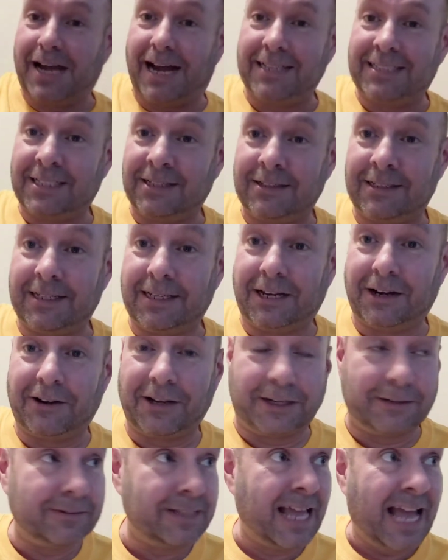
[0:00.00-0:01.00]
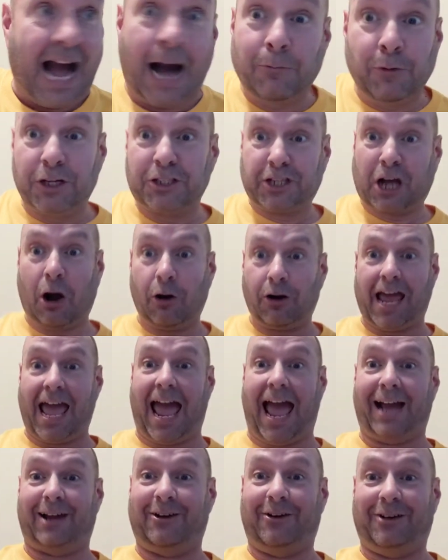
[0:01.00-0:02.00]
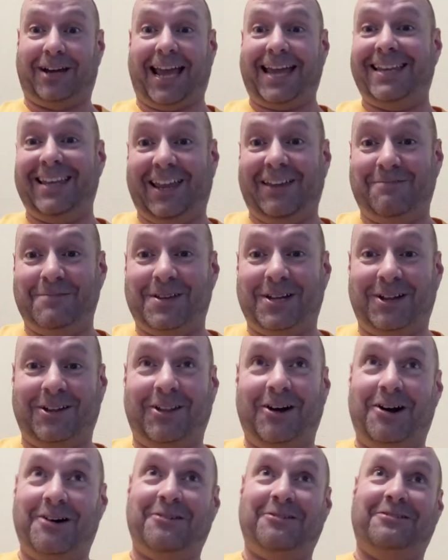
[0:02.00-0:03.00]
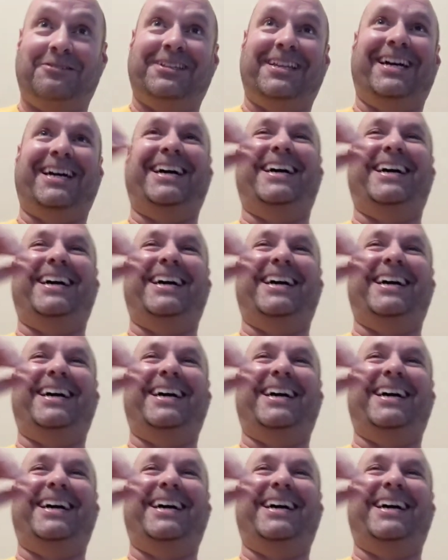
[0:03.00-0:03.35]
I still didn't hear you. I'm with Kodak, okay? Leave me alone.